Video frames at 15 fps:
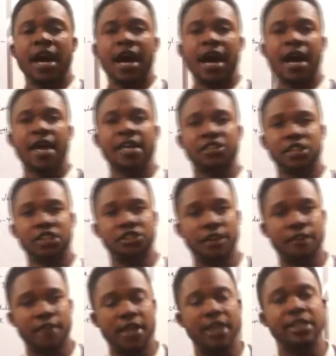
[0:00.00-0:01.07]
are
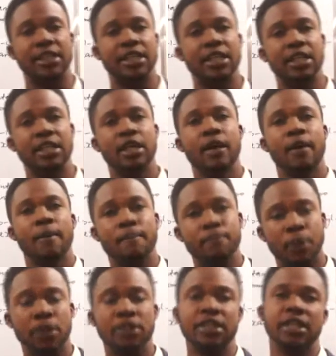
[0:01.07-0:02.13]
tetravalently
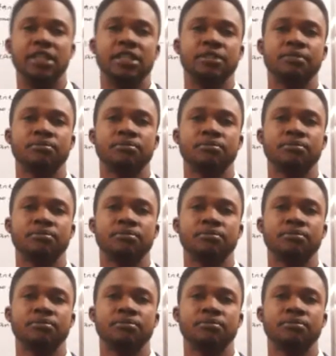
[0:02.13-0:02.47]
bonded.